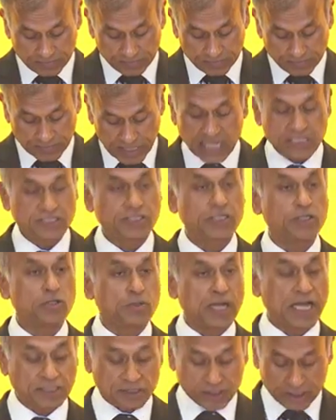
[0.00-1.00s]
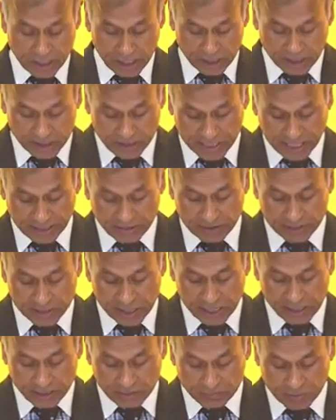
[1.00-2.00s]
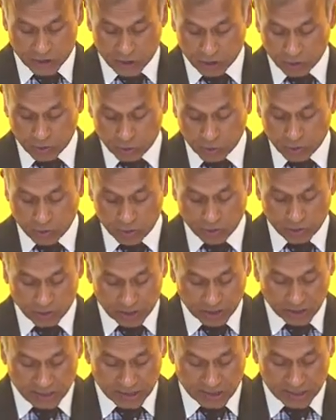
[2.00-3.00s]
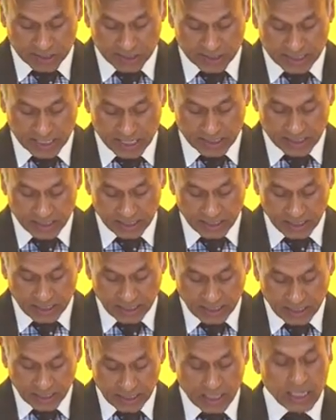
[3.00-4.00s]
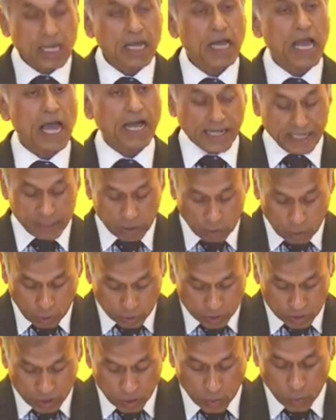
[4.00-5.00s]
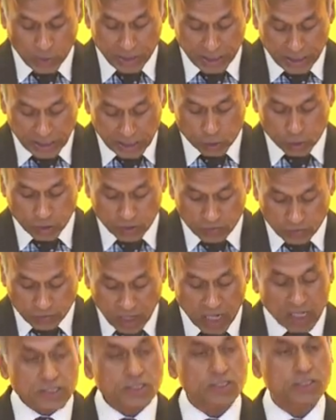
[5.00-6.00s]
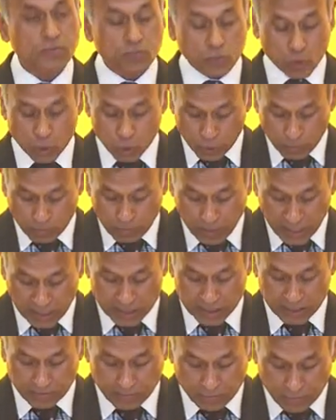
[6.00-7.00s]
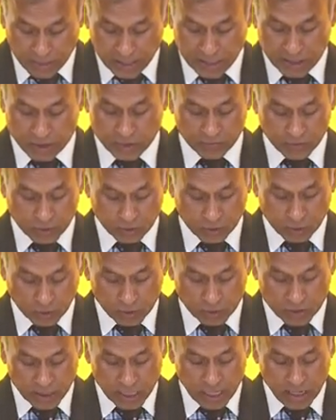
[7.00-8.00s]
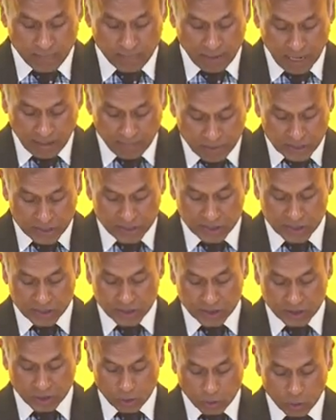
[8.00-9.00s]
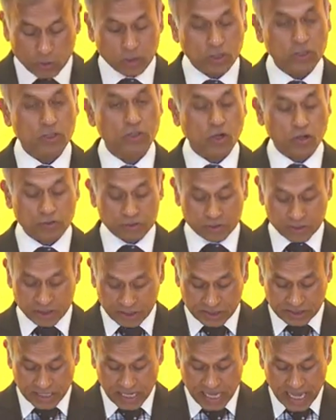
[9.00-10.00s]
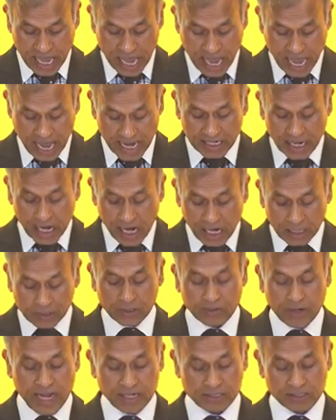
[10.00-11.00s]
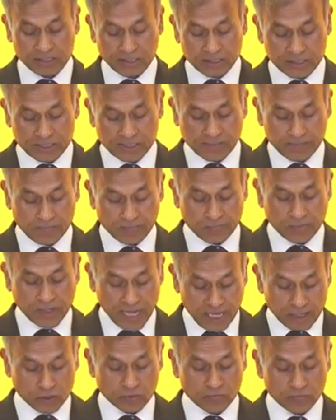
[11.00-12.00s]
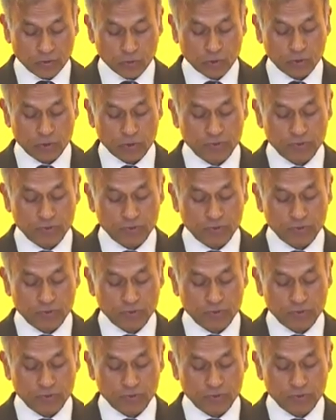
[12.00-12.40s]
As the United Nations Secretary General, Mr. Antonio Guterres, has said, and I quote, "We need to advance a more robust embrace of the goals by businesses, local authorities, and other actors," end of quote.